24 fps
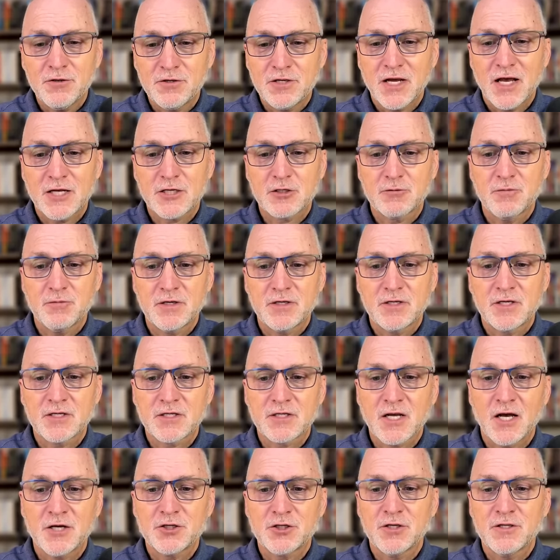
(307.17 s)
Testament
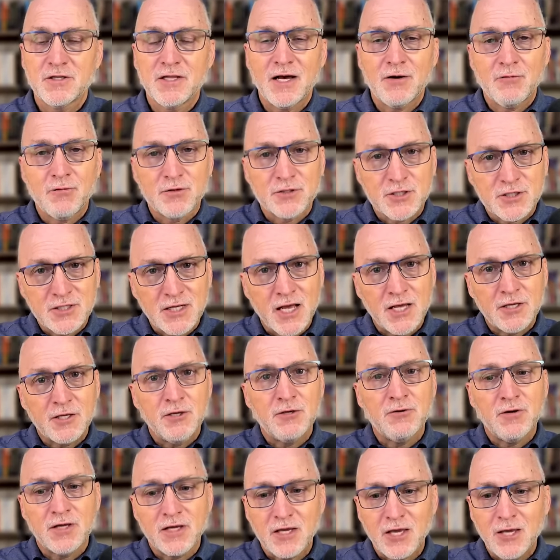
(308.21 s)
discussion that will set
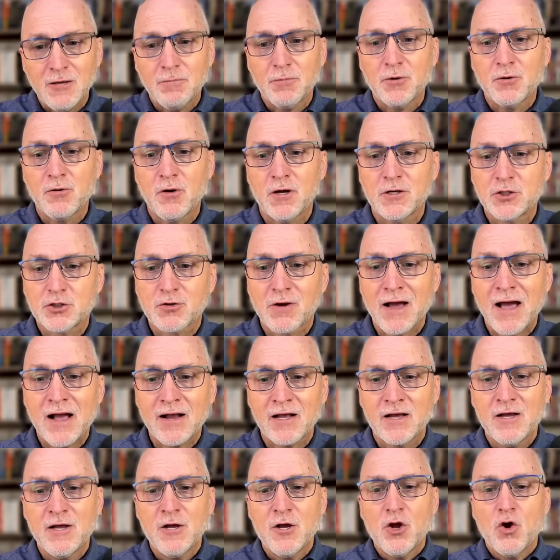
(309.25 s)
you and keep you on
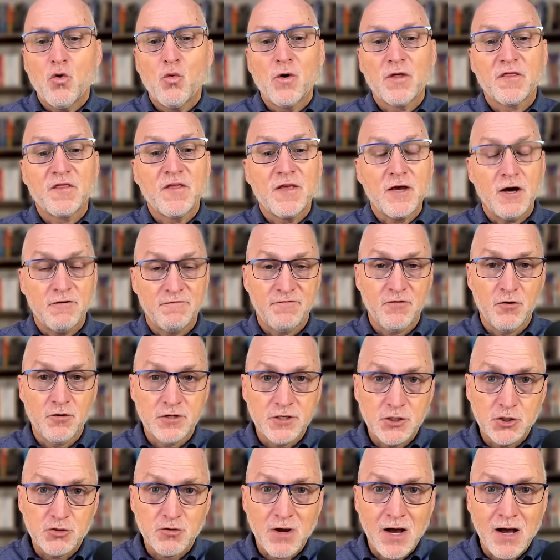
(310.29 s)
track with the
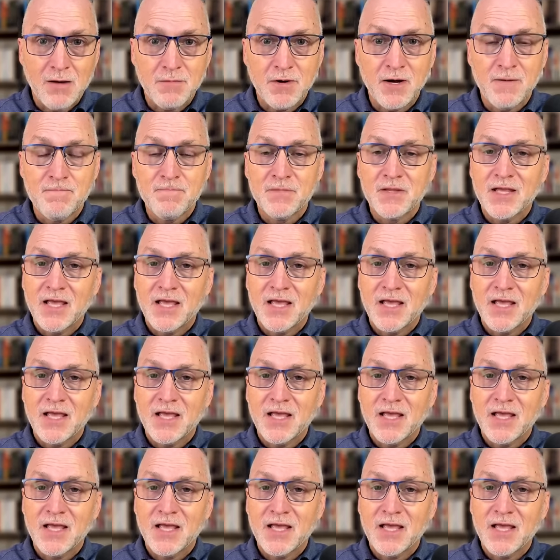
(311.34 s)
unfolding drama